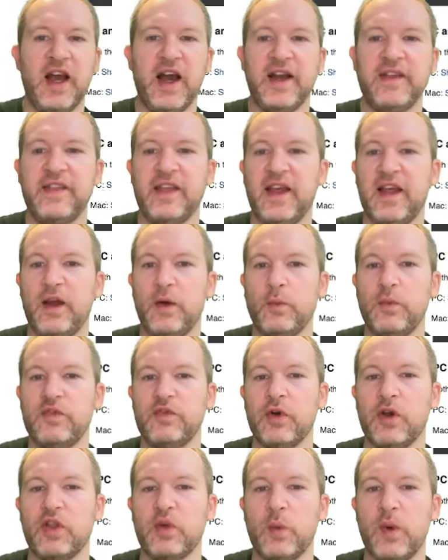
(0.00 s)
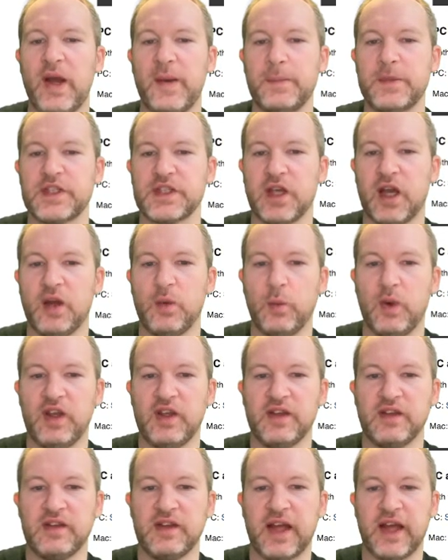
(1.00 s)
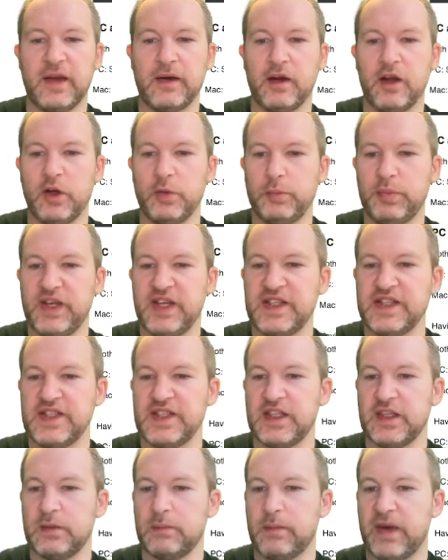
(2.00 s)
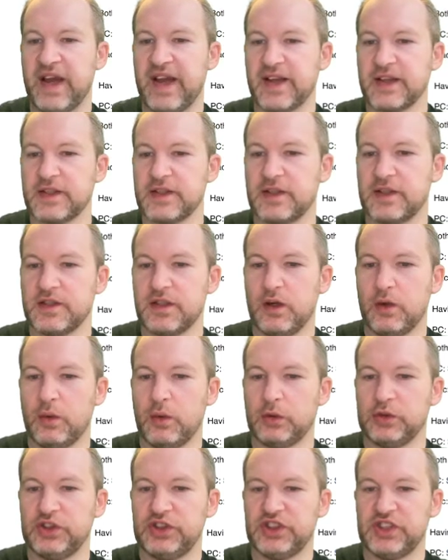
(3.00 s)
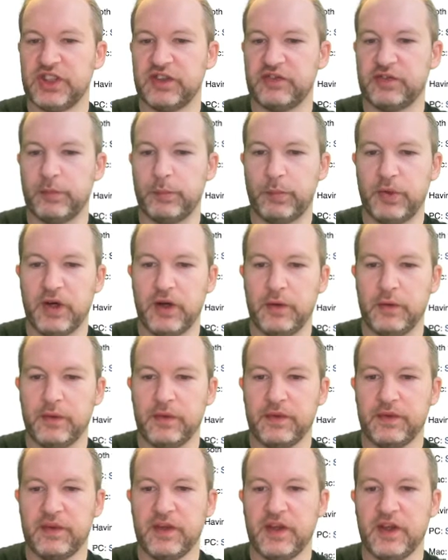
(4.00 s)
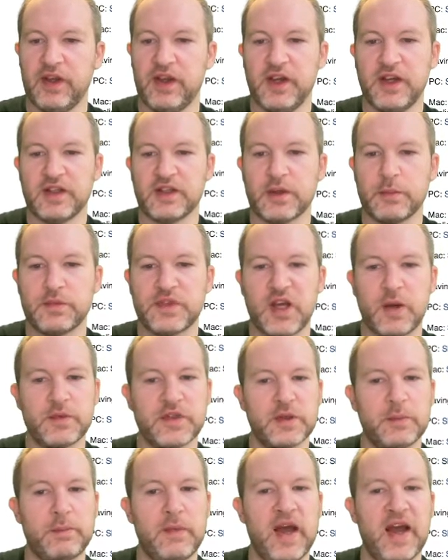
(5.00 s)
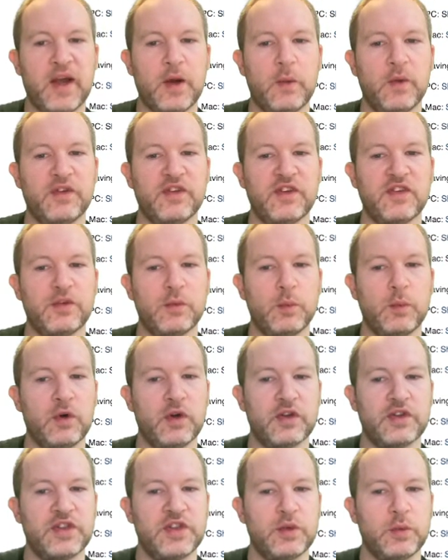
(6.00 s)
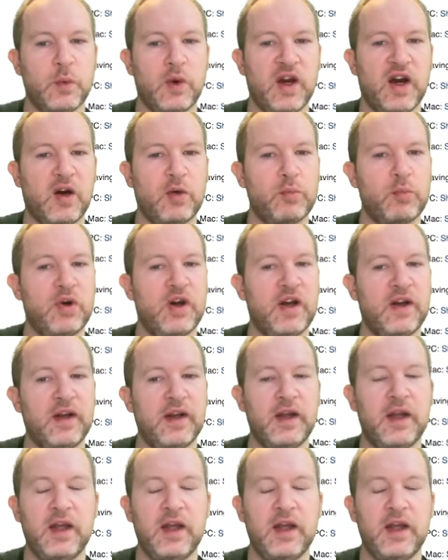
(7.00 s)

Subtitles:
And then we've got the website where you can download PC and Mac. So there's a launcher for both. Sometimes the Mac one doesn't work too well, but